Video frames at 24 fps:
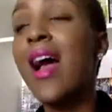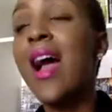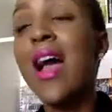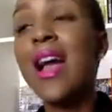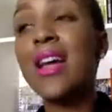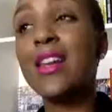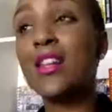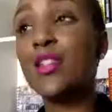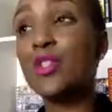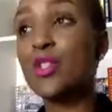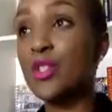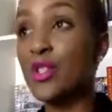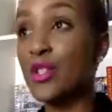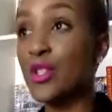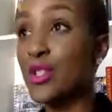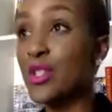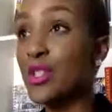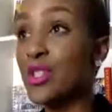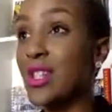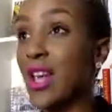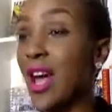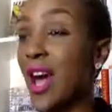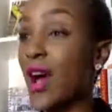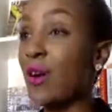and it
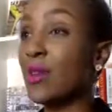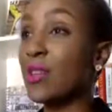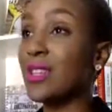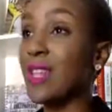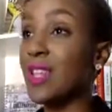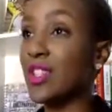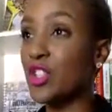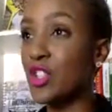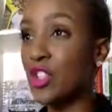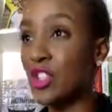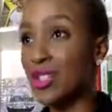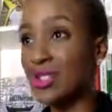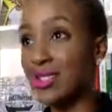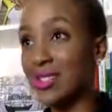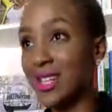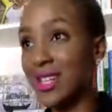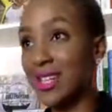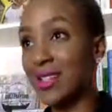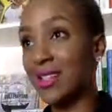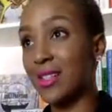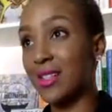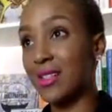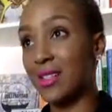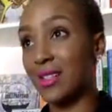turns out that she
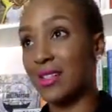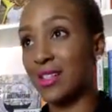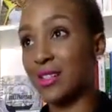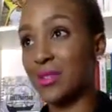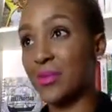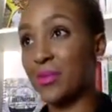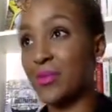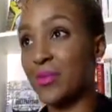didn't.